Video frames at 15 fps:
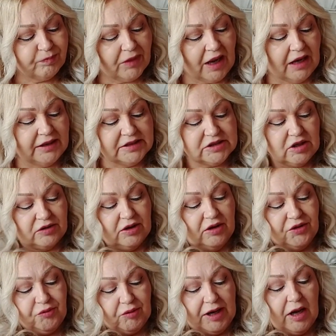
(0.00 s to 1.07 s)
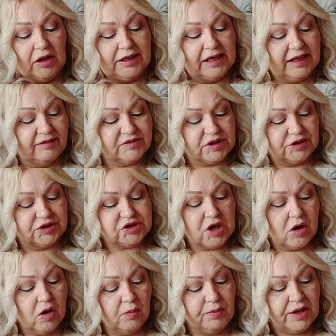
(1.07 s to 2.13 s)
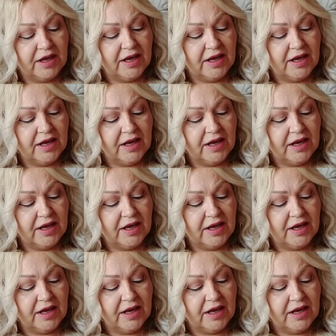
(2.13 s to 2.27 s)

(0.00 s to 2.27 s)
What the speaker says: and it's got the 3 holly leaves on the top.